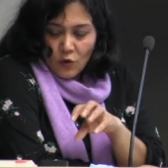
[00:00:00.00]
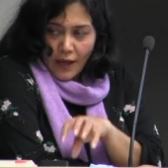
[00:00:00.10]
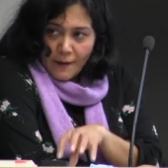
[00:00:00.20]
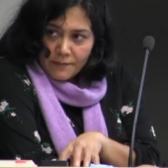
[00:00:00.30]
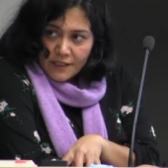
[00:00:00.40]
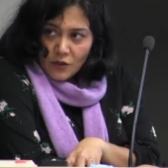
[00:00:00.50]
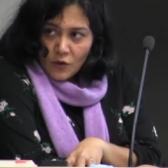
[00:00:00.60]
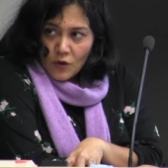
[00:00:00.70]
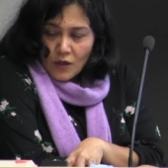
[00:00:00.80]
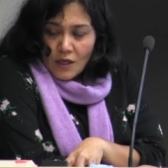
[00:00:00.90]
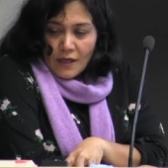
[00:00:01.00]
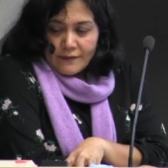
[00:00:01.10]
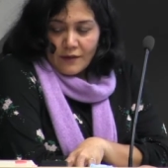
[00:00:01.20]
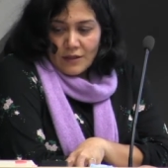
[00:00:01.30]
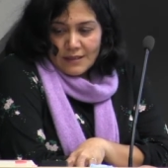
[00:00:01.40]
So embryo
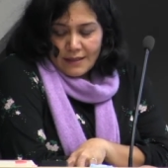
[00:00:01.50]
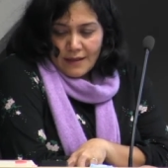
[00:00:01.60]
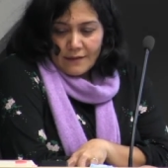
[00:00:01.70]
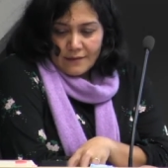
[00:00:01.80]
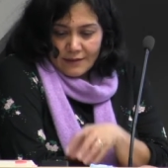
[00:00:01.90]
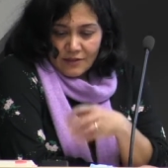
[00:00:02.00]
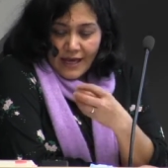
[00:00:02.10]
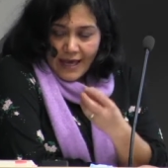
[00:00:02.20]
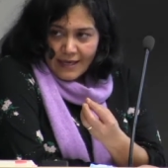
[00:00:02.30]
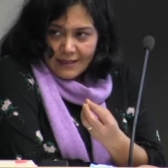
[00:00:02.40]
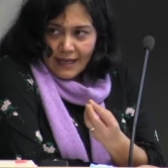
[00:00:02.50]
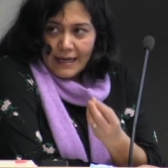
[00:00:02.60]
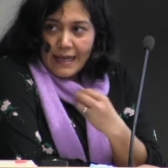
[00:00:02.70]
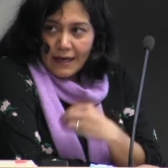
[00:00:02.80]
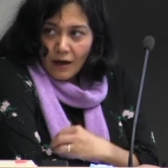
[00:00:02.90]
doesn't take
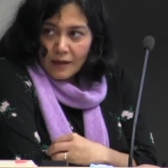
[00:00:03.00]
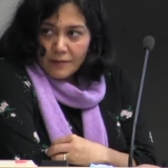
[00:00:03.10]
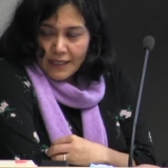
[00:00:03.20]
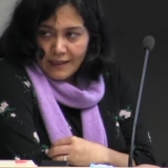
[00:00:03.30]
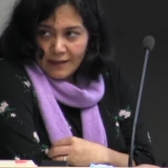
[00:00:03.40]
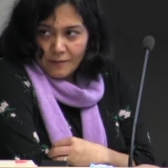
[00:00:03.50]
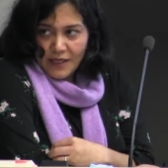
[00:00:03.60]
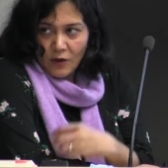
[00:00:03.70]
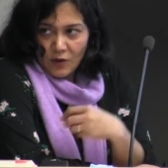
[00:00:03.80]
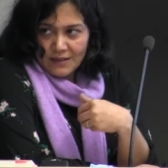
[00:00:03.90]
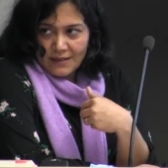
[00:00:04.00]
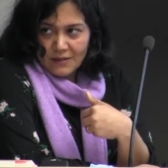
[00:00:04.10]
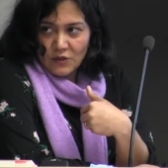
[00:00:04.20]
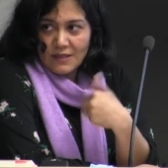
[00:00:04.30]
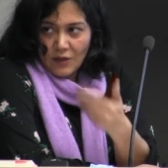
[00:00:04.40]
a legal meaning because
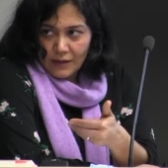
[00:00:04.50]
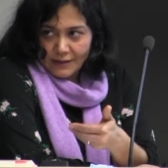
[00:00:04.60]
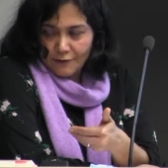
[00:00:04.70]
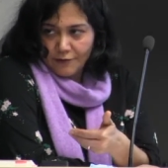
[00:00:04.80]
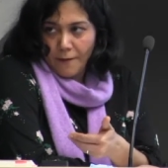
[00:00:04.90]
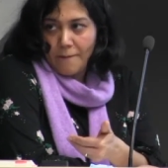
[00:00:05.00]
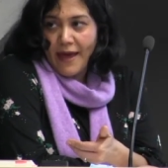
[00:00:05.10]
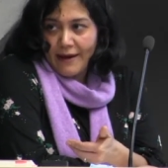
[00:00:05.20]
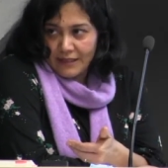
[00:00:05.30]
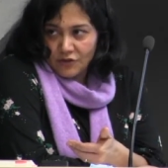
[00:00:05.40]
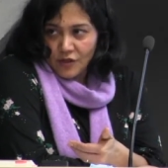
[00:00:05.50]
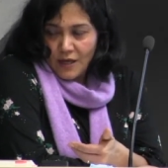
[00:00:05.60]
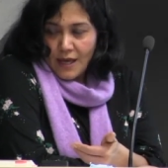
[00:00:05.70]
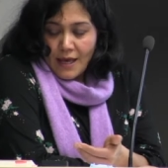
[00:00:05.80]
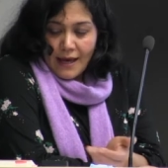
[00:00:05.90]
it's resulted from
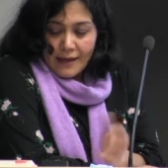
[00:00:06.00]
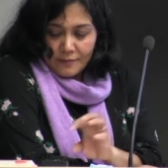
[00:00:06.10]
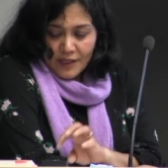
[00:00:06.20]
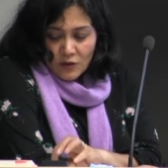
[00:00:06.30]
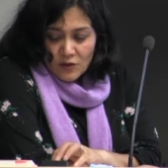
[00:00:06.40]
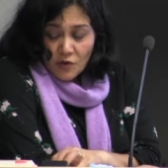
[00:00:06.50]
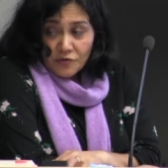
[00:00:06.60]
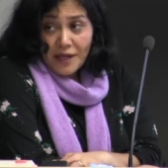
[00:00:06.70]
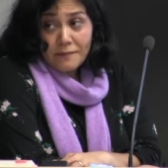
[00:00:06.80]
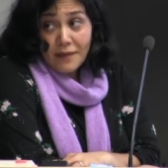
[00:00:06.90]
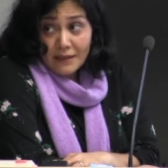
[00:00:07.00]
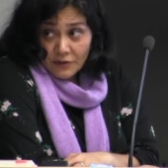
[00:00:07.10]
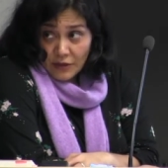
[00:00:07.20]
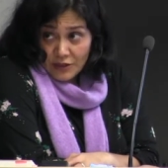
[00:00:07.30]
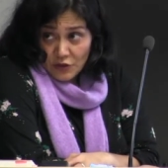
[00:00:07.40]
marriage. And because of that,
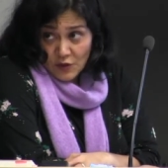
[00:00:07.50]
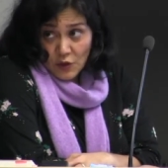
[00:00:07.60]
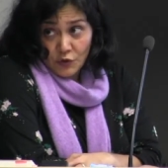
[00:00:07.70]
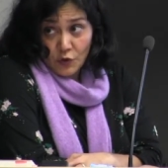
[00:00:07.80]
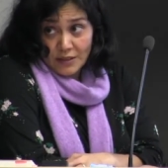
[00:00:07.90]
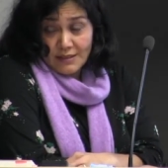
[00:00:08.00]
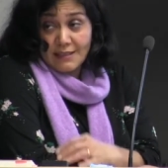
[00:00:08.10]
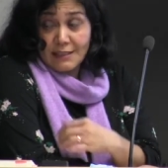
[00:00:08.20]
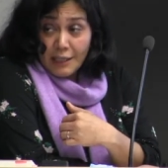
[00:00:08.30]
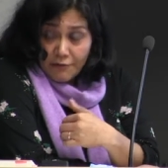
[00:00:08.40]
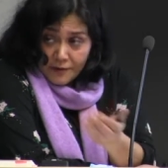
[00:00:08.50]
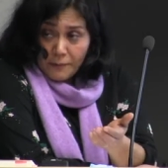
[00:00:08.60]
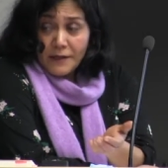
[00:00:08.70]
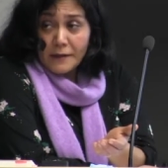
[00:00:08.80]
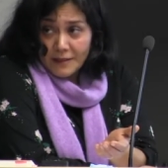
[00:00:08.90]
many religious authorities give
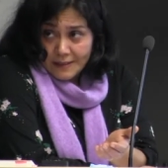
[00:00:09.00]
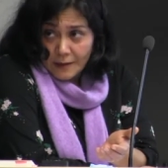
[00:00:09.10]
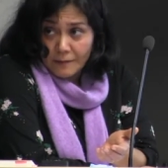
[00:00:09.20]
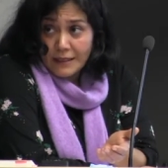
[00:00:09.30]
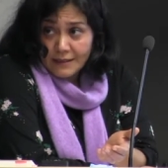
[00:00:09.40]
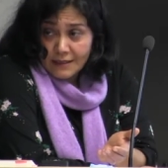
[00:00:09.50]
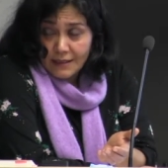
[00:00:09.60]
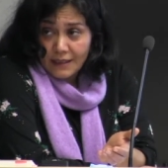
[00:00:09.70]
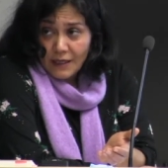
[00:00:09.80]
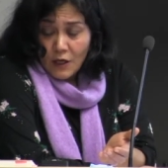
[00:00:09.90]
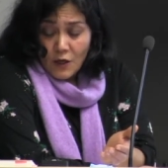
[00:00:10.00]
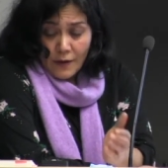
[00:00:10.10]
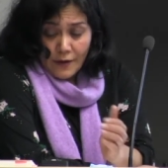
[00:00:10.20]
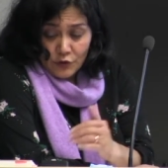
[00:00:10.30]
the permissibility